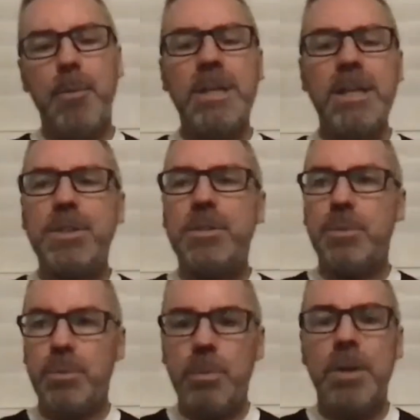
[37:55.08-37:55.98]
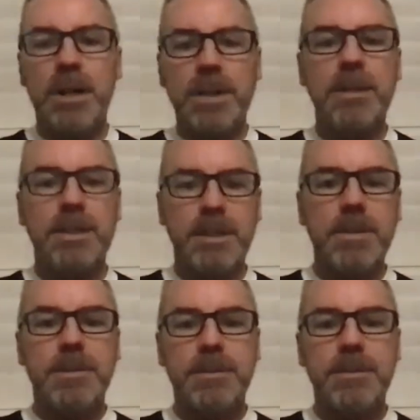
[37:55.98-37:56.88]
an introductory text to
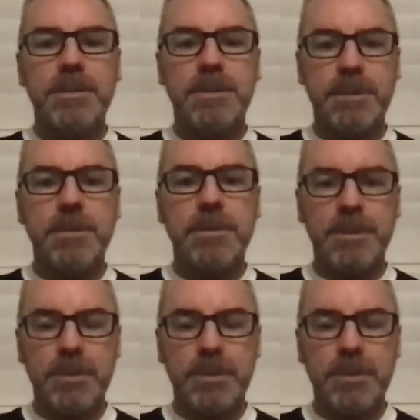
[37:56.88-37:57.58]
explain what's going on.